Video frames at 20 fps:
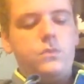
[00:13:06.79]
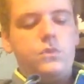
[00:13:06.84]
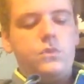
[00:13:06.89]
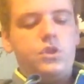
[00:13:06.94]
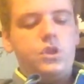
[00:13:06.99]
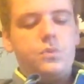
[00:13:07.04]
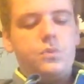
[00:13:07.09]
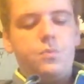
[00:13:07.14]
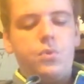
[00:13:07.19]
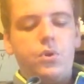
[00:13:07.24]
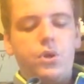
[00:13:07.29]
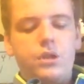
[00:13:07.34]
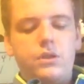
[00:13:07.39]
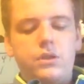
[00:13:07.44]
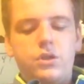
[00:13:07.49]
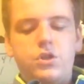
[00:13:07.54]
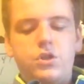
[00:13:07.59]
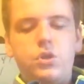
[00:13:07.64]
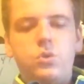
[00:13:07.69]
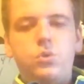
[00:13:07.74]
Just putting
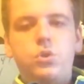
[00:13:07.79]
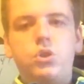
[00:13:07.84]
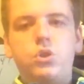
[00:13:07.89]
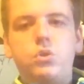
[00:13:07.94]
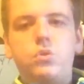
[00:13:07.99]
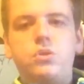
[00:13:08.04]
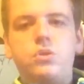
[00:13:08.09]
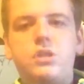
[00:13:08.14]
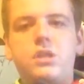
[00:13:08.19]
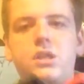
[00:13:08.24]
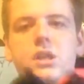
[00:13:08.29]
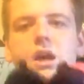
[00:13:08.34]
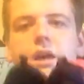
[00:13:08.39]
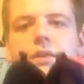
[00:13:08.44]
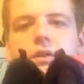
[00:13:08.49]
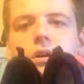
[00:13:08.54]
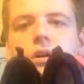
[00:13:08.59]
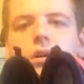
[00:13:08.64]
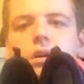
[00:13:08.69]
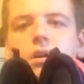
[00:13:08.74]
the two shoes
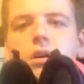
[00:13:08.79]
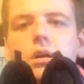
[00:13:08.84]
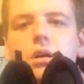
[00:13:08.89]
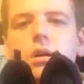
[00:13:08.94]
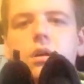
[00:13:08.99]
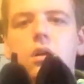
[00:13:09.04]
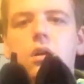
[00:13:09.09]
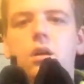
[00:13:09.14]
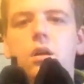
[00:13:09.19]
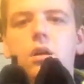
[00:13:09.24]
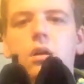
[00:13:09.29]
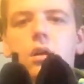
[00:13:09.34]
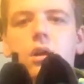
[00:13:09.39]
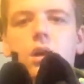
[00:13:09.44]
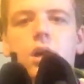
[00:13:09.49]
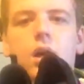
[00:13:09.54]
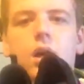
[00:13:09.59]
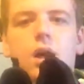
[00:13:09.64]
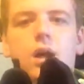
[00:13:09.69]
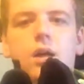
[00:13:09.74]
together,
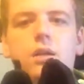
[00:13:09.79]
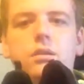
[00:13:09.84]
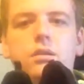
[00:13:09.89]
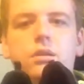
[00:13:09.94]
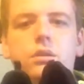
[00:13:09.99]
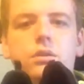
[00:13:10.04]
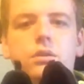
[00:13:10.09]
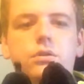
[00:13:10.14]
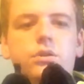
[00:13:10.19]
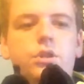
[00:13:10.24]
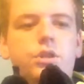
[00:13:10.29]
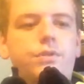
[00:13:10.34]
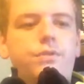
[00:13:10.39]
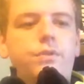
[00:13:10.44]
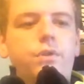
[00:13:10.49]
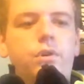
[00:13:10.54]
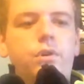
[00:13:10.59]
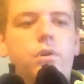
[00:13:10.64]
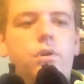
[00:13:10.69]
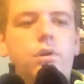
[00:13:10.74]
just
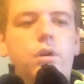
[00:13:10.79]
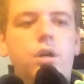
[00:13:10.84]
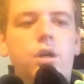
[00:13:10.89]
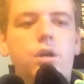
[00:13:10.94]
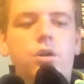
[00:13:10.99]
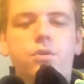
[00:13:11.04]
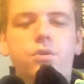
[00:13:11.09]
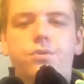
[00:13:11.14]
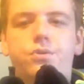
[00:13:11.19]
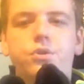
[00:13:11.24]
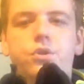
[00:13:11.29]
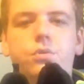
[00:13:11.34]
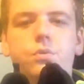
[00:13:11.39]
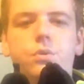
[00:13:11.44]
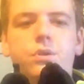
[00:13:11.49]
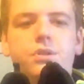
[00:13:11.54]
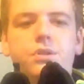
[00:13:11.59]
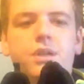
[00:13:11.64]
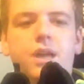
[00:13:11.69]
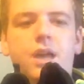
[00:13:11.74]
for a
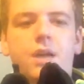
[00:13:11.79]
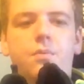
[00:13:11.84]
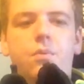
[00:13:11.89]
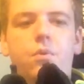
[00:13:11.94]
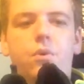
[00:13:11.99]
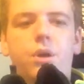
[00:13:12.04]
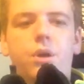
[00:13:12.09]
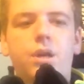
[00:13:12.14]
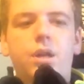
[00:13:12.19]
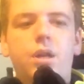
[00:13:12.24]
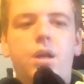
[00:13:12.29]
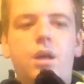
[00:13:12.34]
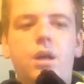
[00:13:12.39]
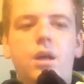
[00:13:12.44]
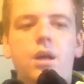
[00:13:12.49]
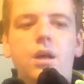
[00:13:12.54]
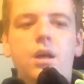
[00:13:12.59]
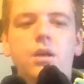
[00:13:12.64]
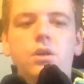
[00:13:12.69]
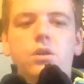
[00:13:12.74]
consumer standpoint,
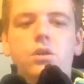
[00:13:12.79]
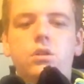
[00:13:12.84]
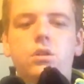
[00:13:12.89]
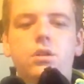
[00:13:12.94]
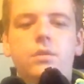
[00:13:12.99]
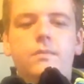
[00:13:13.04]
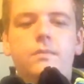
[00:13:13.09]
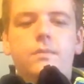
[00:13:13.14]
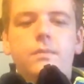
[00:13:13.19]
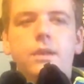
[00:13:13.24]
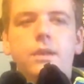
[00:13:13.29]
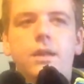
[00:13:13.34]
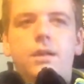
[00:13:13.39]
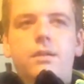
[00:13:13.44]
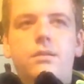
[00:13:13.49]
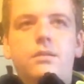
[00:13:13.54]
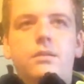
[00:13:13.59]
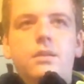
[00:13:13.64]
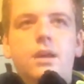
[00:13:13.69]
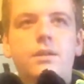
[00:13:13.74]

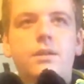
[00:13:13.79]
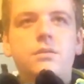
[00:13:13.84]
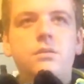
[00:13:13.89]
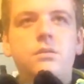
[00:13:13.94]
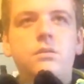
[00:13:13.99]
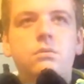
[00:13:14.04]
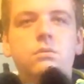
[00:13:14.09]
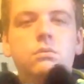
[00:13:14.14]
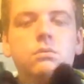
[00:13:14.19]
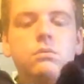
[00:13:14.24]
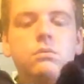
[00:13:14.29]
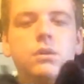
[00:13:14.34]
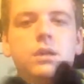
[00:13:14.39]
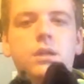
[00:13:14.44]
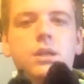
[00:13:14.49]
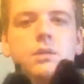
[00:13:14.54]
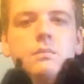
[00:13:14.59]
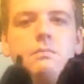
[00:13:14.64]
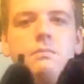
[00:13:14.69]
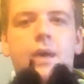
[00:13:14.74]
it doesn't
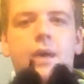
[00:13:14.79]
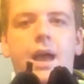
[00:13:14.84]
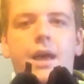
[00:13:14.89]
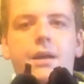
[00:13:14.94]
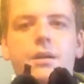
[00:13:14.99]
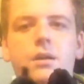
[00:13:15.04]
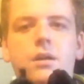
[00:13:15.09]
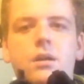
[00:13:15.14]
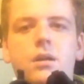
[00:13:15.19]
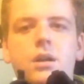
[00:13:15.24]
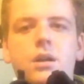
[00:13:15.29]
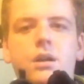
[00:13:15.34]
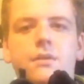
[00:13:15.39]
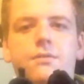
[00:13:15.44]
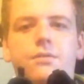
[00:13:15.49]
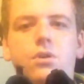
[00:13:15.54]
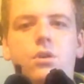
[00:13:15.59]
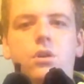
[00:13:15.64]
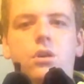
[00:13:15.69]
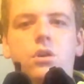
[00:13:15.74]
really matter
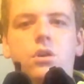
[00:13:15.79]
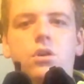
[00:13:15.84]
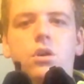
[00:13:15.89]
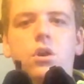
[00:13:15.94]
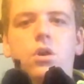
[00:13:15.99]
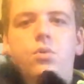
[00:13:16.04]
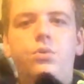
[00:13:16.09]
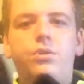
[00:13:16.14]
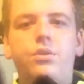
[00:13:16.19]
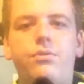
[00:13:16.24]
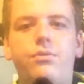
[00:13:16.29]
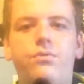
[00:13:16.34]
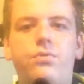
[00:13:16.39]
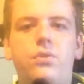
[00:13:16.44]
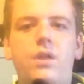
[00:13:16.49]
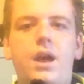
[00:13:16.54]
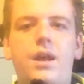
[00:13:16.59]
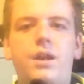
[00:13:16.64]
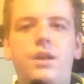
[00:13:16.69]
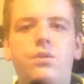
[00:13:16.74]
if you're going to go with the
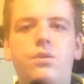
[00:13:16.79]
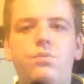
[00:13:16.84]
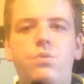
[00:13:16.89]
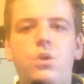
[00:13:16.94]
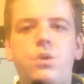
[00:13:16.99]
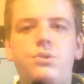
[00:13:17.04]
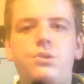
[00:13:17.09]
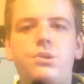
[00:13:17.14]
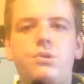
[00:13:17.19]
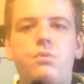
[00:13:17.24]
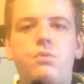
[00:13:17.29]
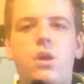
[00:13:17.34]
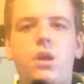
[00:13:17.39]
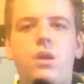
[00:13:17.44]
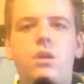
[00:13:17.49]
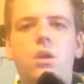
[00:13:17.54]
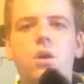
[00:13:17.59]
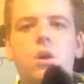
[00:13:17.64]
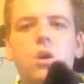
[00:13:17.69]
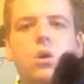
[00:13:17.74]
Flyknit Roshe
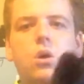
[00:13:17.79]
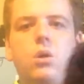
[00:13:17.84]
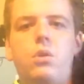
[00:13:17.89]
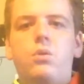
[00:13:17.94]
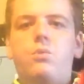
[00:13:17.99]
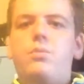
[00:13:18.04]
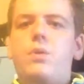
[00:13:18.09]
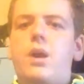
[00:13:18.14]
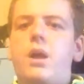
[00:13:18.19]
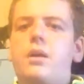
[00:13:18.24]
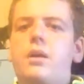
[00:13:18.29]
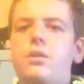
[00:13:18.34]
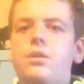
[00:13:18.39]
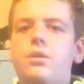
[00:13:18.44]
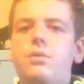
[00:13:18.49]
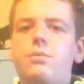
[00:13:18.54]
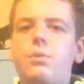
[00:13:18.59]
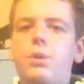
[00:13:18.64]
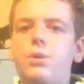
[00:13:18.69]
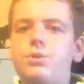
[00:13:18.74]
Run or the
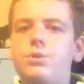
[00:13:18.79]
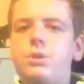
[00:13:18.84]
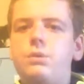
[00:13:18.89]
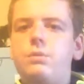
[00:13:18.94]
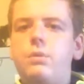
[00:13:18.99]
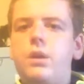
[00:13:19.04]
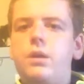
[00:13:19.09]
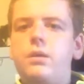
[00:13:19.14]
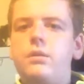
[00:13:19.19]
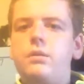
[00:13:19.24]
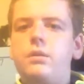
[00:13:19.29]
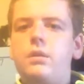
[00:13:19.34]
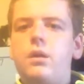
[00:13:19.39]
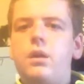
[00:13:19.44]
regular Roshe Run.